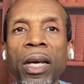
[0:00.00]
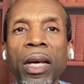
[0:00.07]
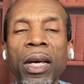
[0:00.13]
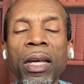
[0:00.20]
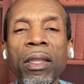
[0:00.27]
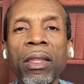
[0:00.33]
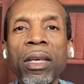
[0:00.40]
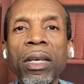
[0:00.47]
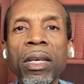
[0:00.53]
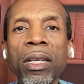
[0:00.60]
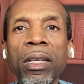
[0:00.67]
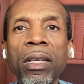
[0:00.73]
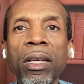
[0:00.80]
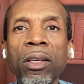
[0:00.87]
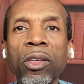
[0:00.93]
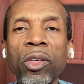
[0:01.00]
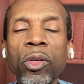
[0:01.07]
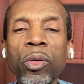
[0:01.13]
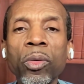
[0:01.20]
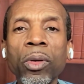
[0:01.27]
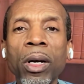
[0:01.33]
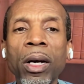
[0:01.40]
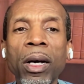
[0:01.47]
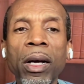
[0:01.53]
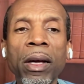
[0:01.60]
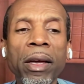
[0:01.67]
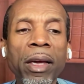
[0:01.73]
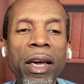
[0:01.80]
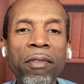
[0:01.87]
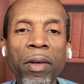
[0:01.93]
and then you
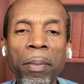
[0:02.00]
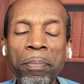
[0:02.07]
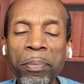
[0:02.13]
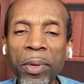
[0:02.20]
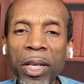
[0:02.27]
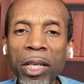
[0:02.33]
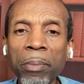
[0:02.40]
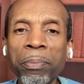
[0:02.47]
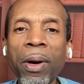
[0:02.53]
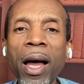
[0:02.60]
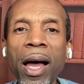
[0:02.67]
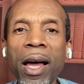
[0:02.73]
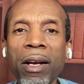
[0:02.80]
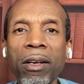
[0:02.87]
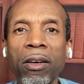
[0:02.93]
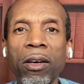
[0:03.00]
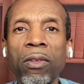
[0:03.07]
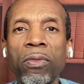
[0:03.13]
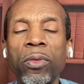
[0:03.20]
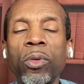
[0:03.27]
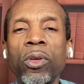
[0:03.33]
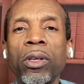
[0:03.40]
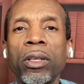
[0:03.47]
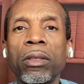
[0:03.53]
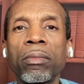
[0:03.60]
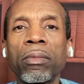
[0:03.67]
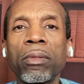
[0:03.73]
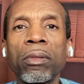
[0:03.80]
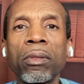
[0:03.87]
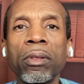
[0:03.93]
have a big pot of water.
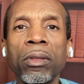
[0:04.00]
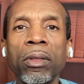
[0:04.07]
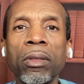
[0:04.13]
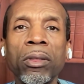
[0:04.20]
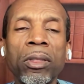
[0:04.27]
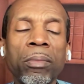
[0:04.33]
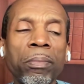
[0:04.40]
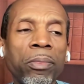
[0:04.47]
You can